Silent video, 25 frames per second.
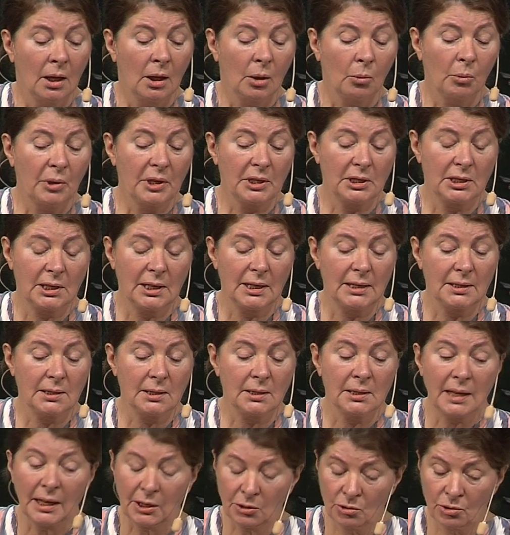which is a
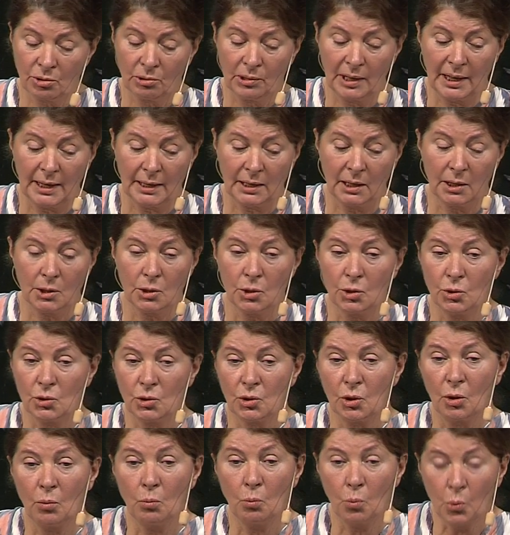natural lacquer used
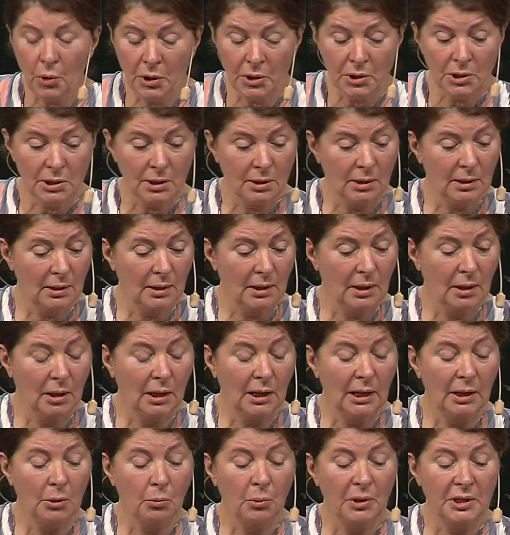on wood
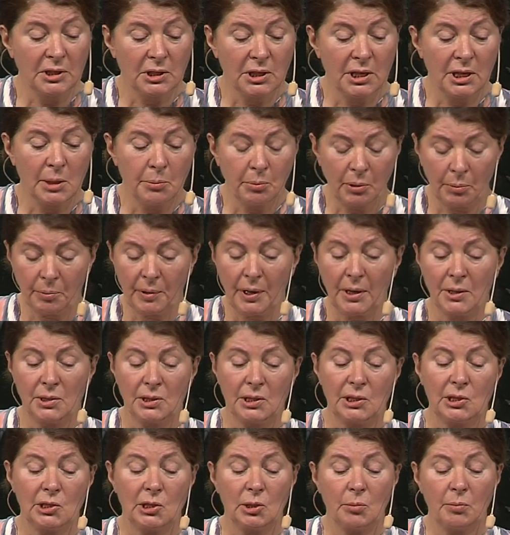and which he proposes
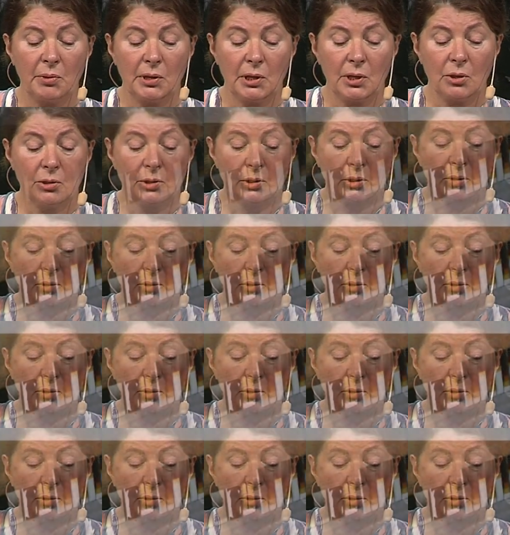to be used on